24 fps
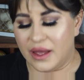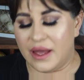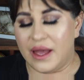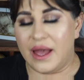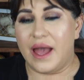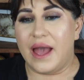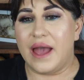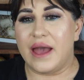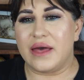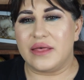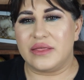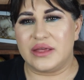
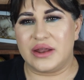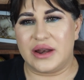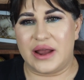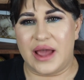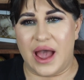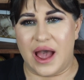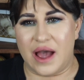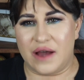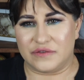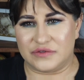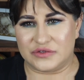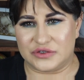and then
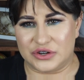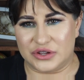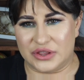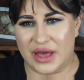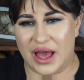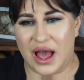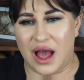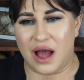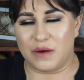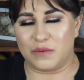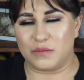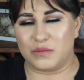after
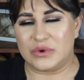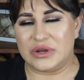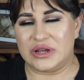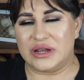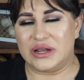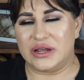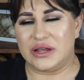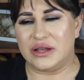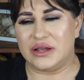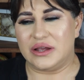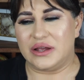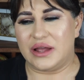that
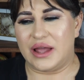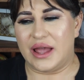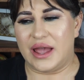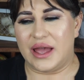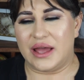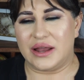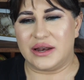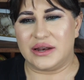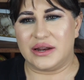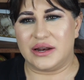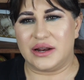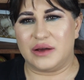we
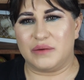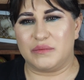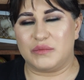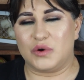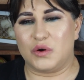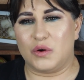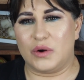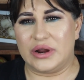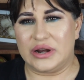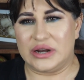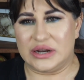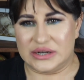ended up
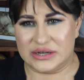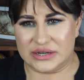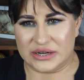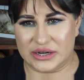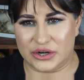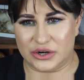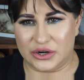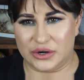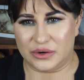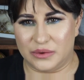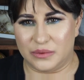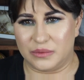going to
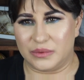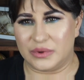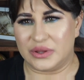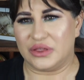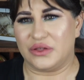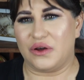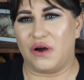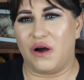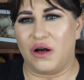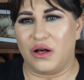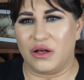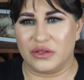dinner with
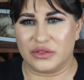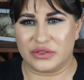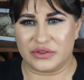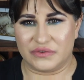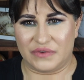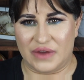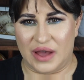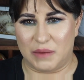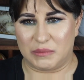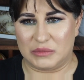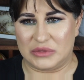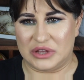all the
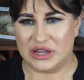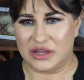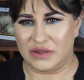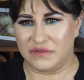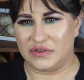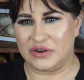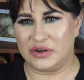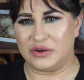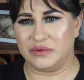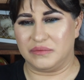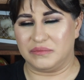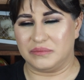family,
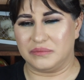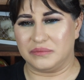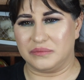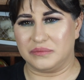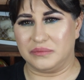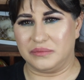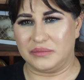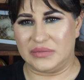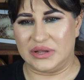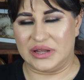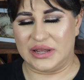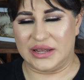even
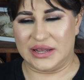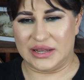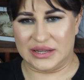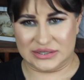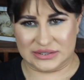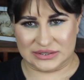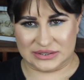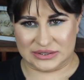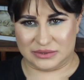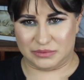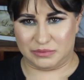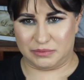
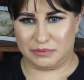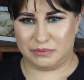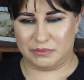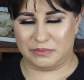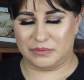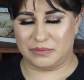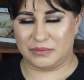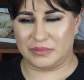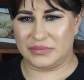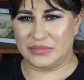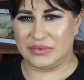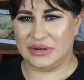his
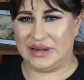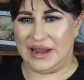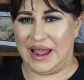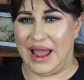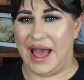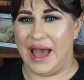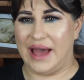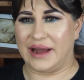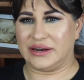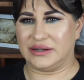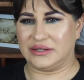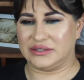
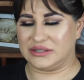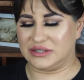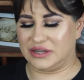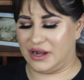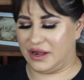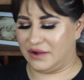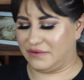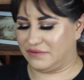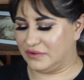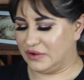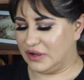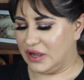dad and
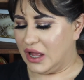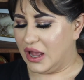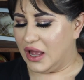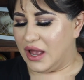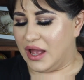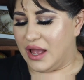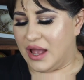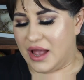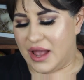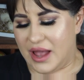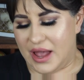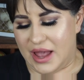stuff.
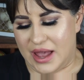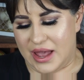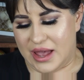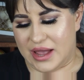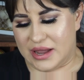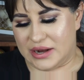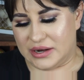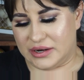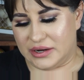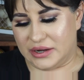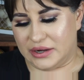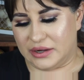
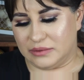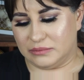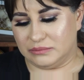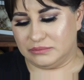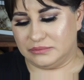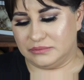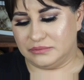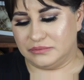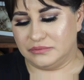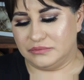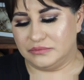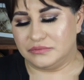And
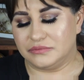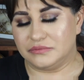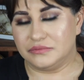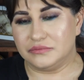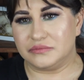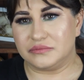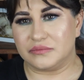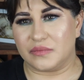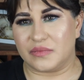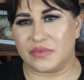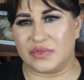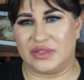
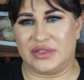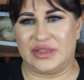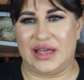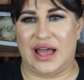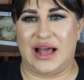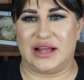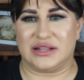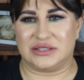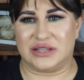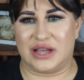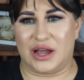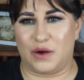
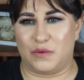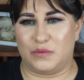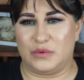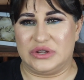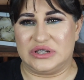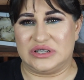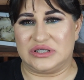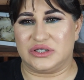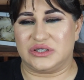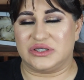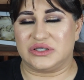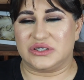that's how we
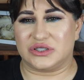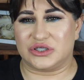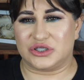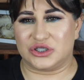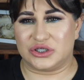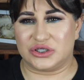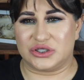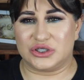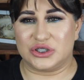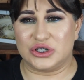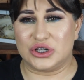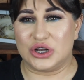
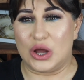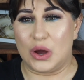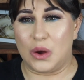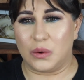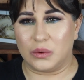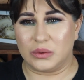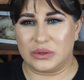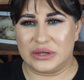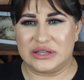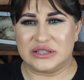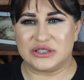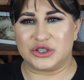
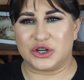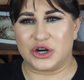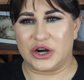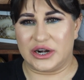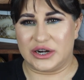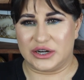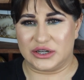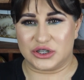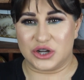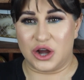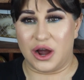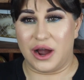slowly
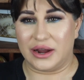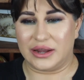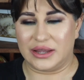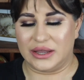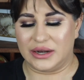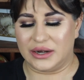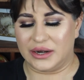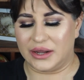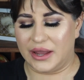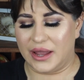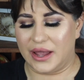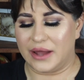started
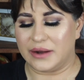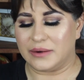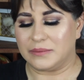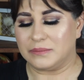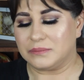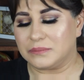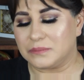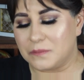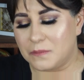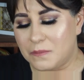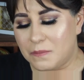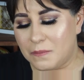talking again.
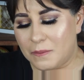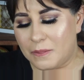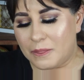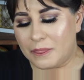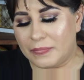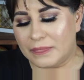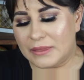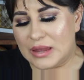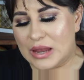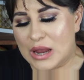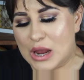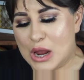
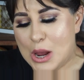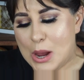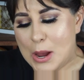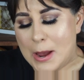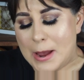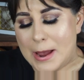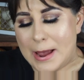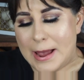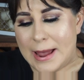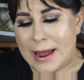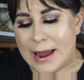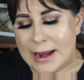
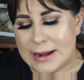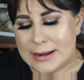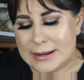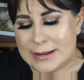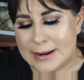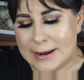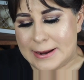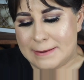And